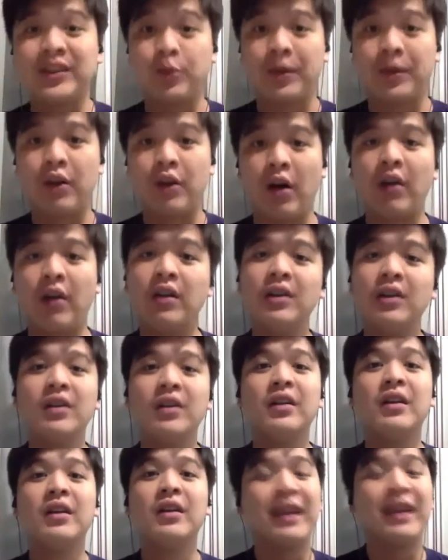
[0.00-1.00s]
long.
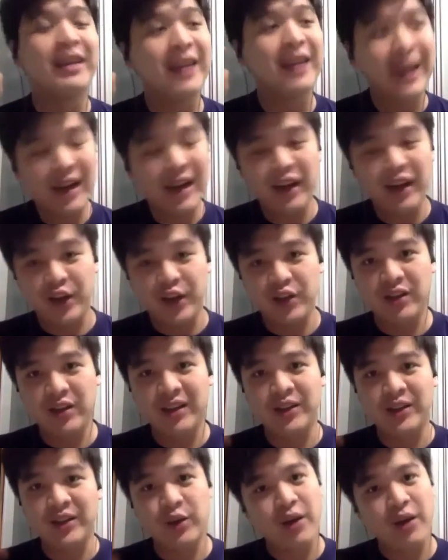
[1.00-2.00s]
In English,
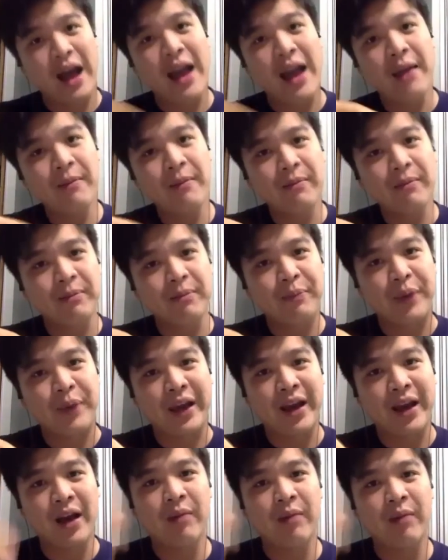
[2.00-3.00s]
so I
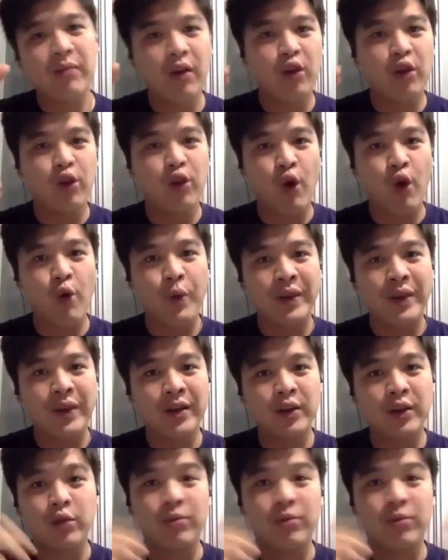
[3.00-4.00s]
become
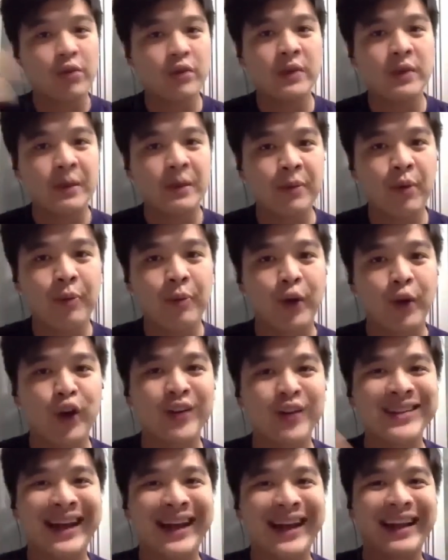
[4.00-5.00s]
long-winded to most people
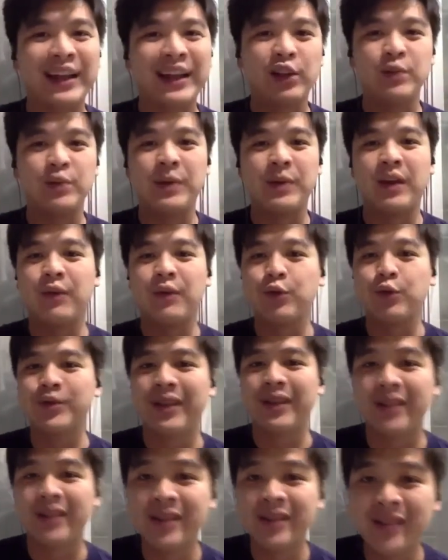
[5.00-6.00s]
because I like to speak in full
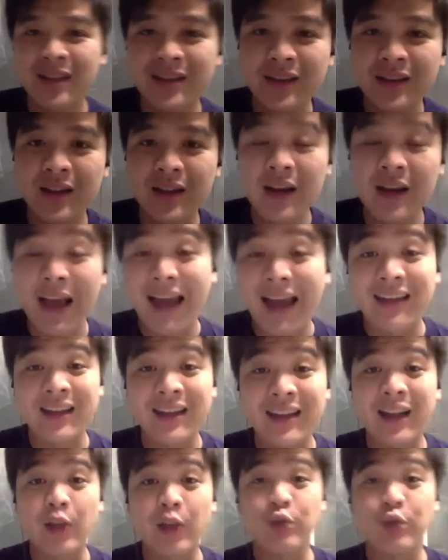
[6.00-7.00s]
sentences, and I
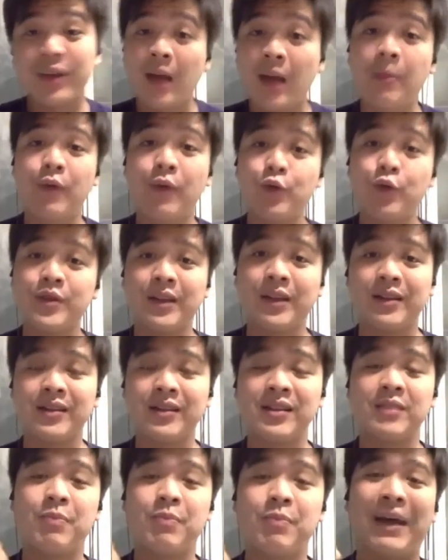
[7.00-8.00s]
like to type in full
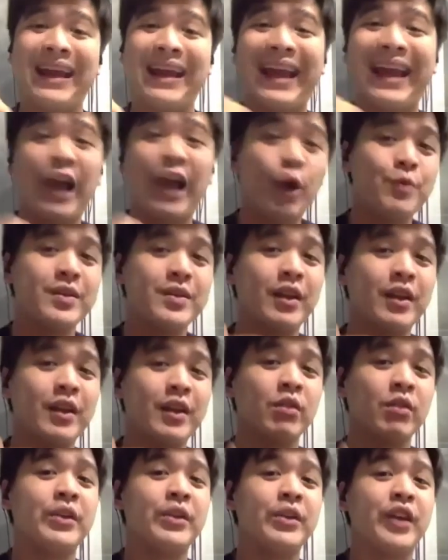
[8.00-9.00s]
sentences, but it helps in
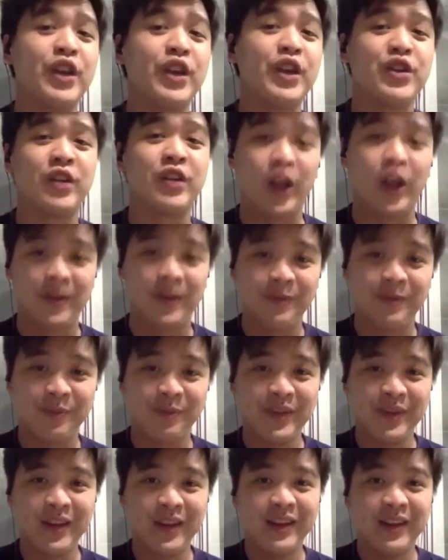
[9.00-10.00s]
communication a lot.
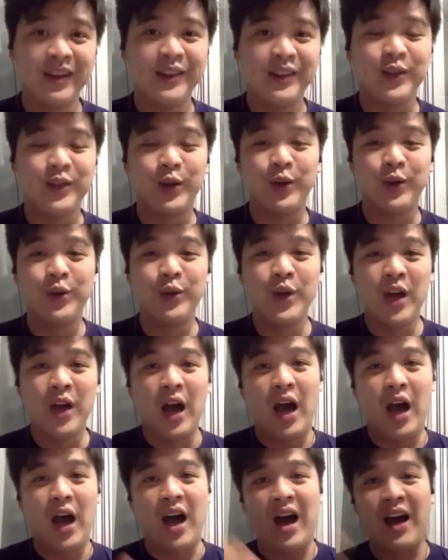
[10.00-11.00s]
So
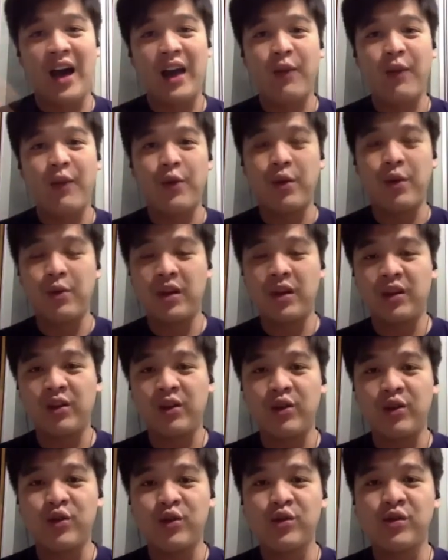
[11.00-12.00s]
if we were to
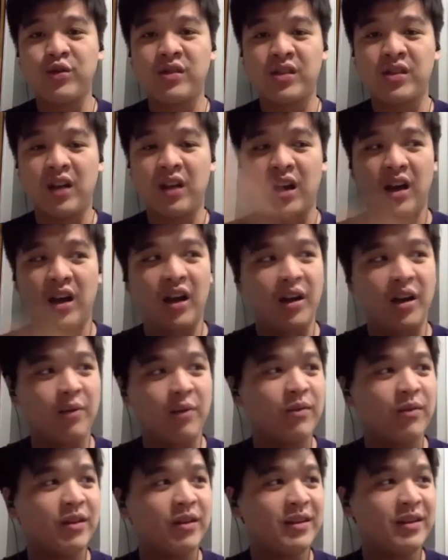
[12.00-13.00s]
use
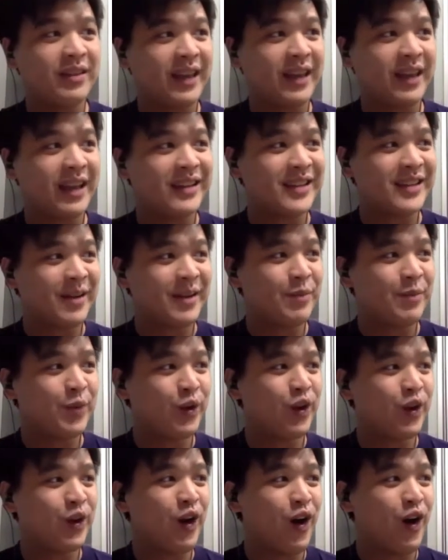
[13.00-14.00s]
the
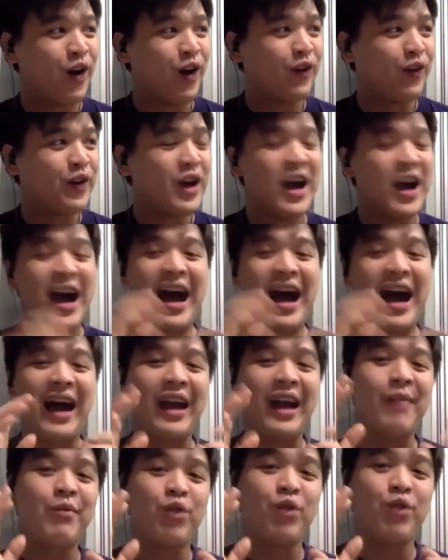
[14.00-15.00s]
example of, I
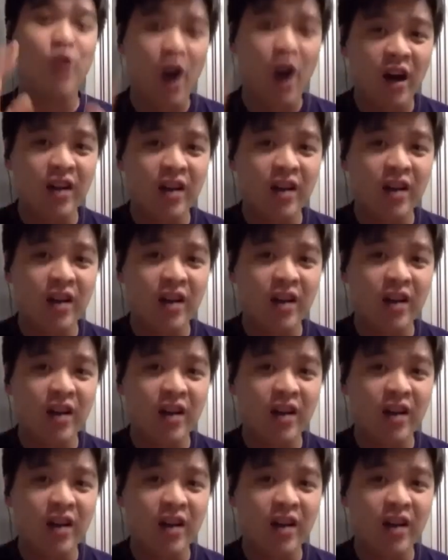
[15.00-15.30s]
am not